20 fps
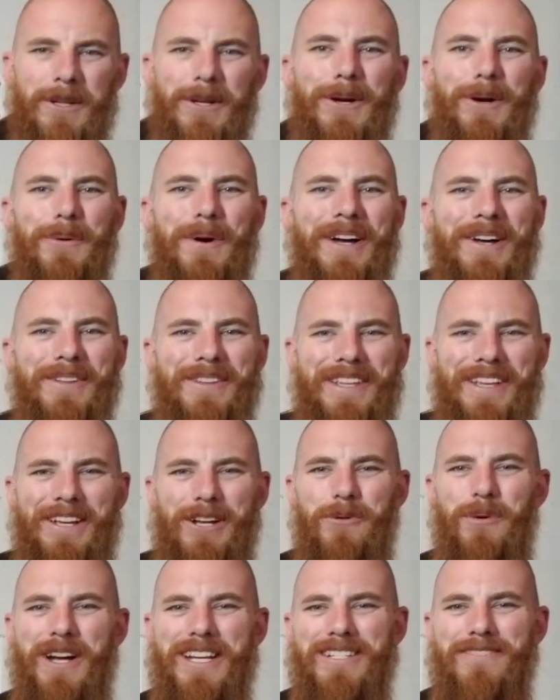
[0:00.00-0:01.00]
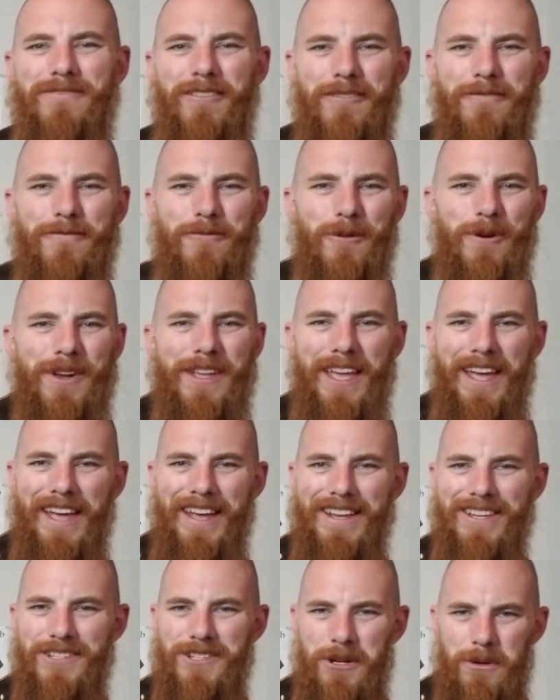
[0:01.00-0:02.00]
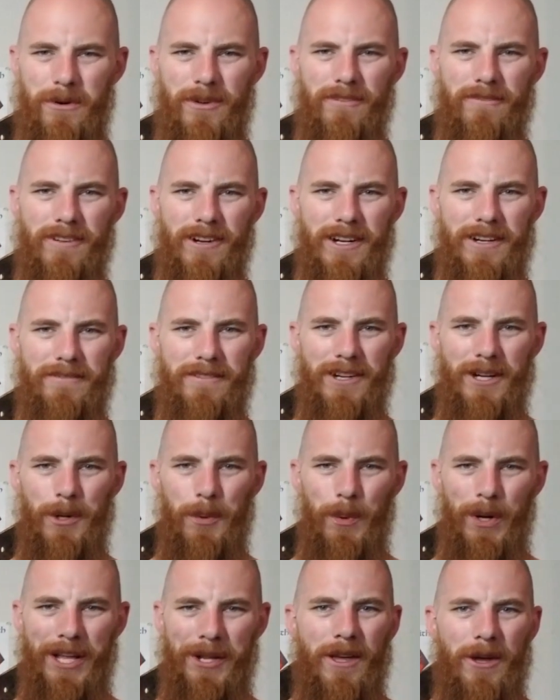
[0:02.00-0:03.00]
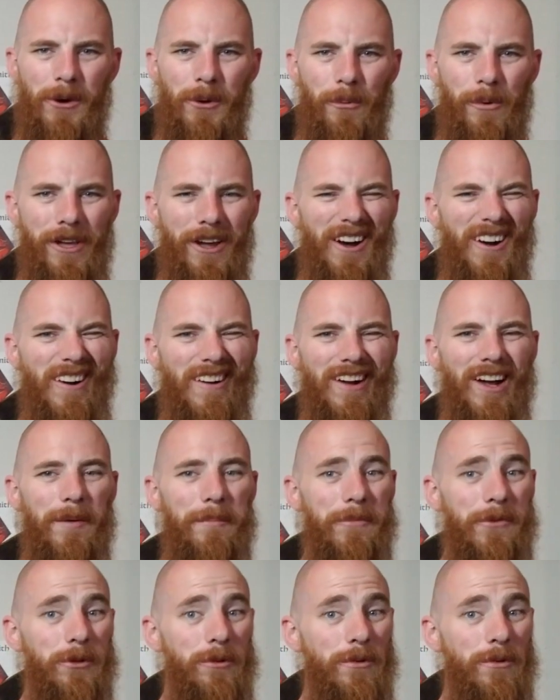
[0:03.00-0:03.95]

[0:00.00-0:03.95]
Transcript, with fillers: Well, the Quest for 4K is going very, very well. We are up to